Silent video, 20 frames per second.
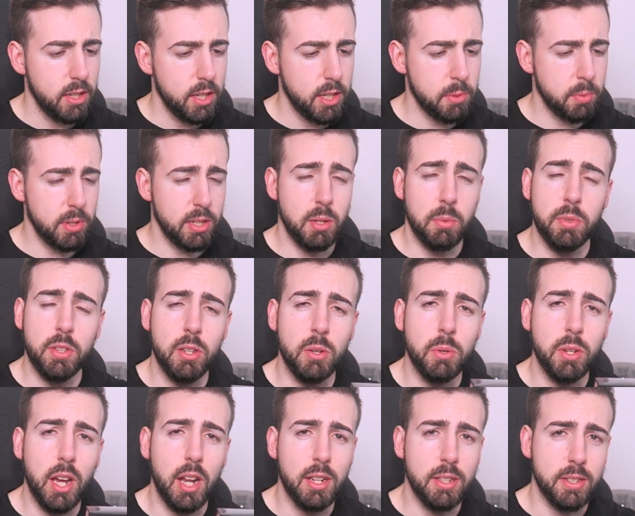especially with the
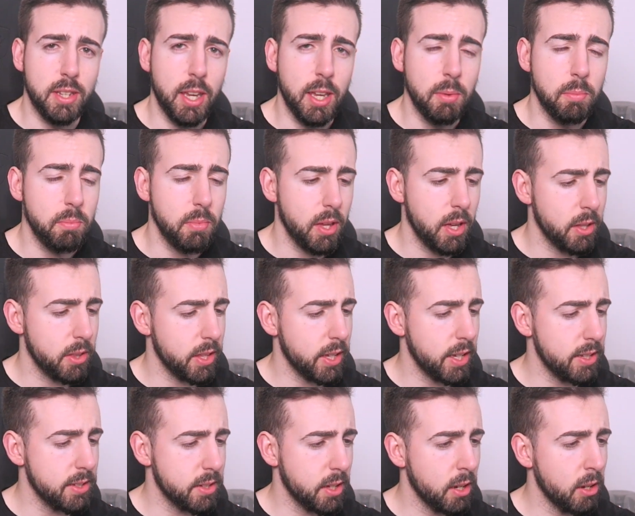new colour scheme. I think
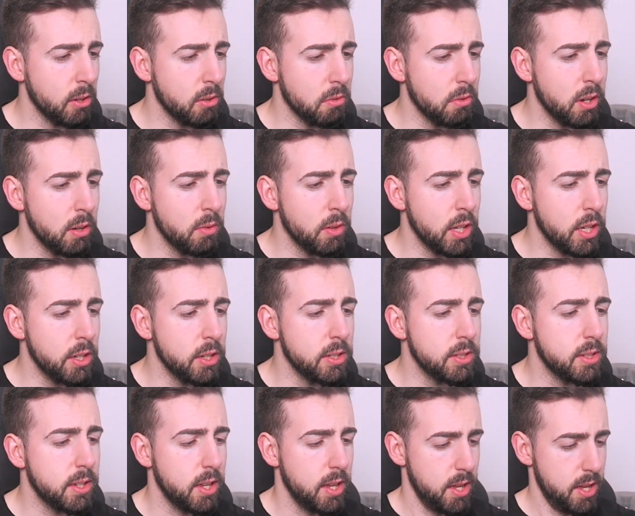it's going to look really, really
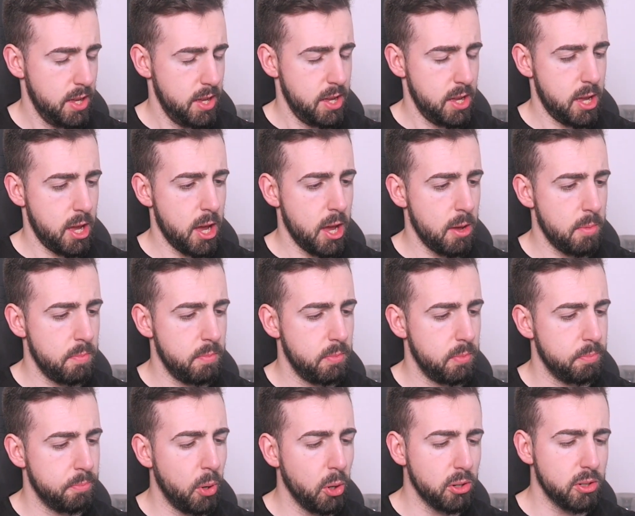good.
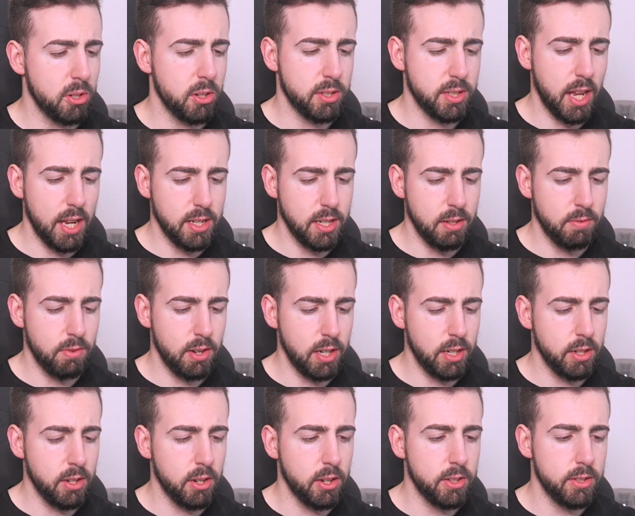Box looks actually really
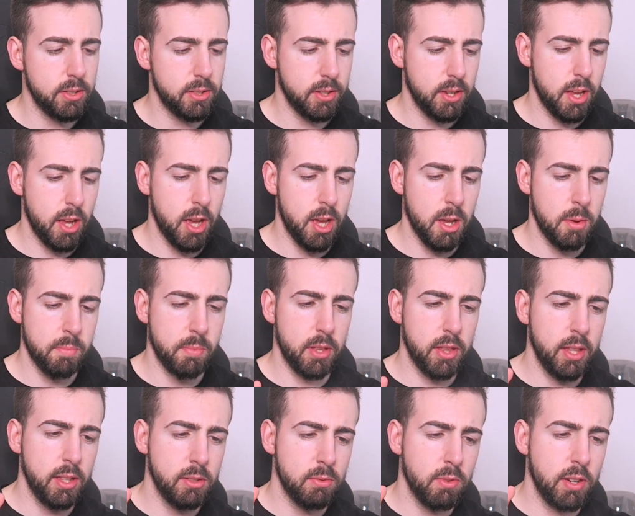nice.
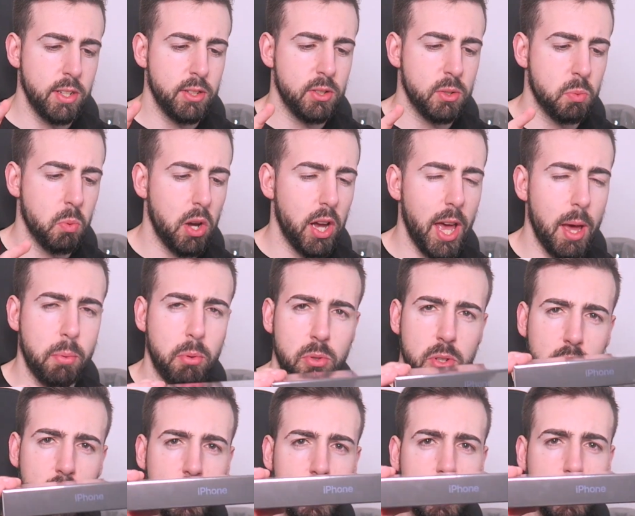There's reasons why Apple
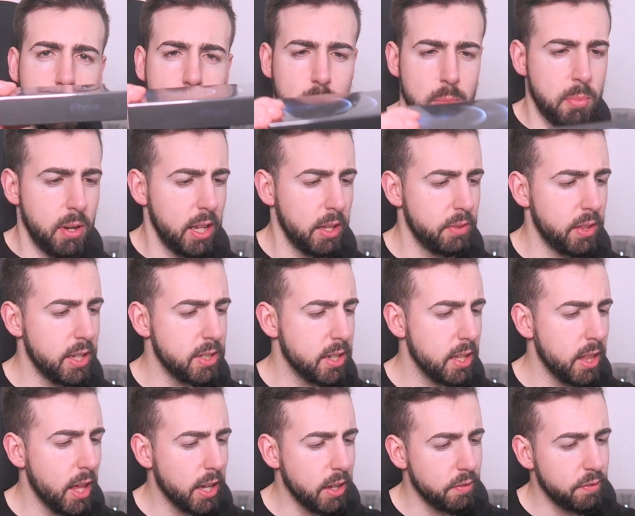did this. I believe they said
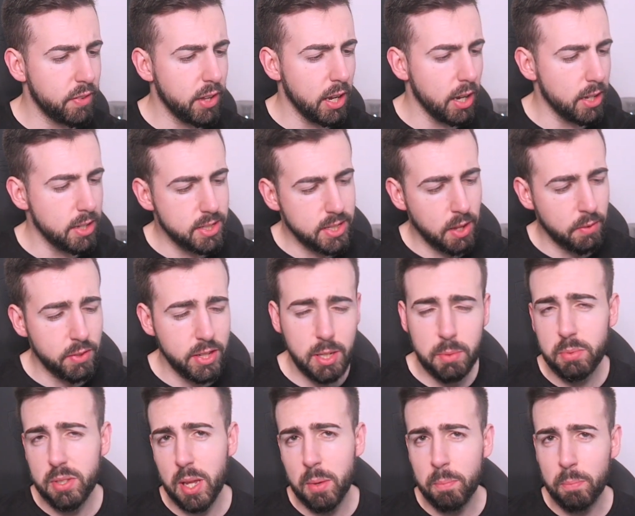they can fit like
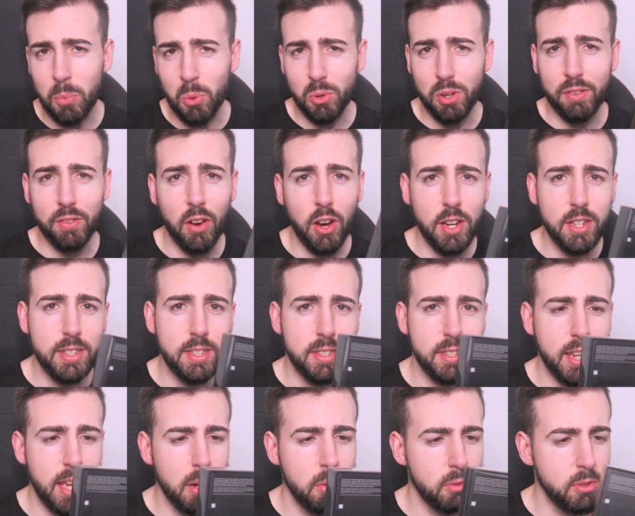70% more devices
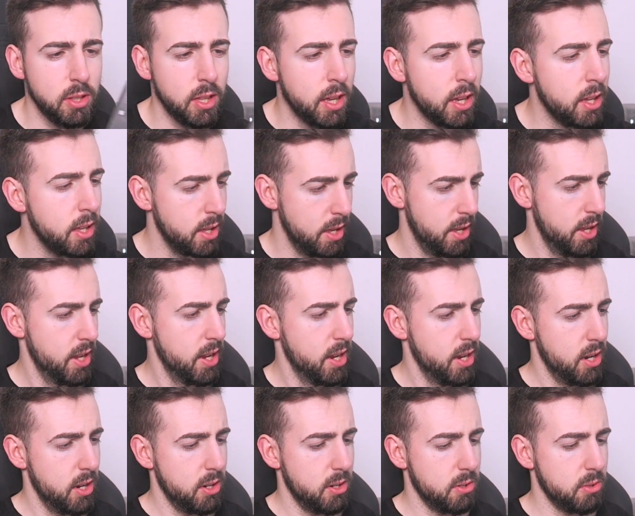now on
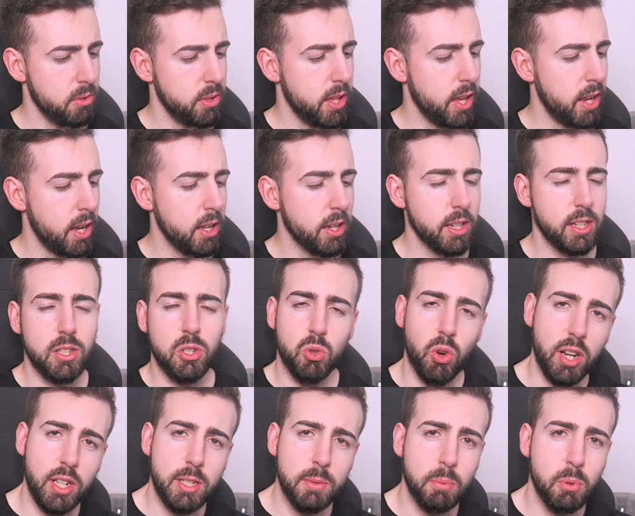their like
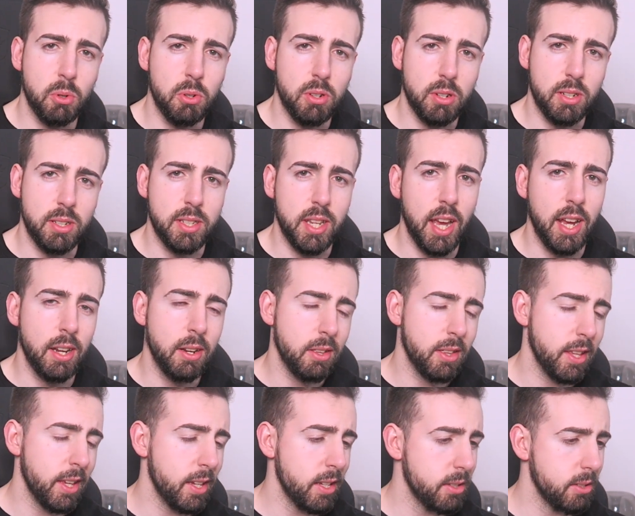transport container
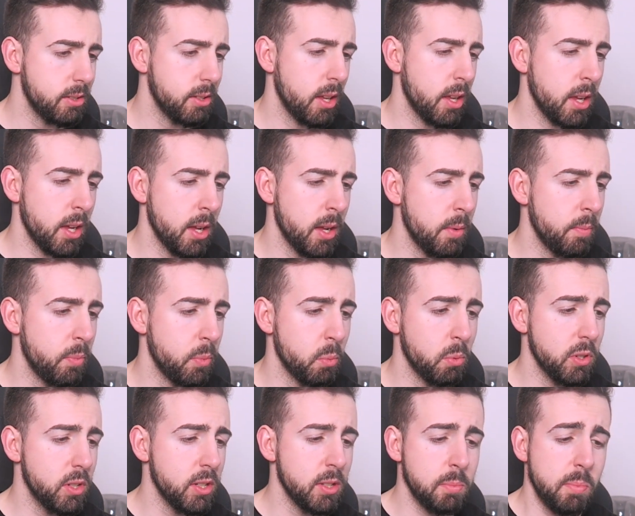things,
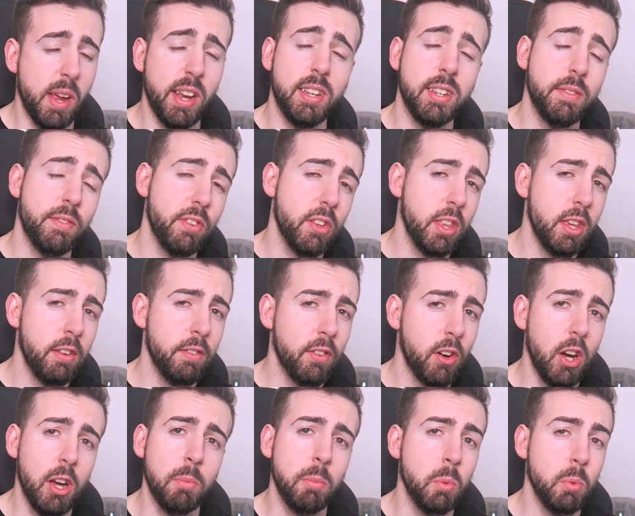which is better for the
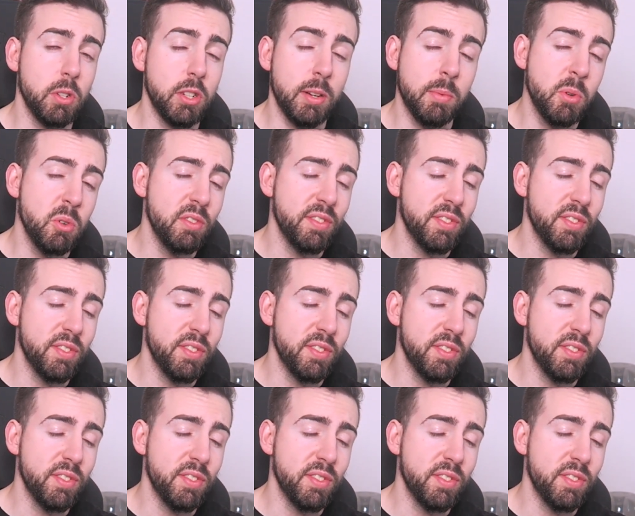environment, which I'm all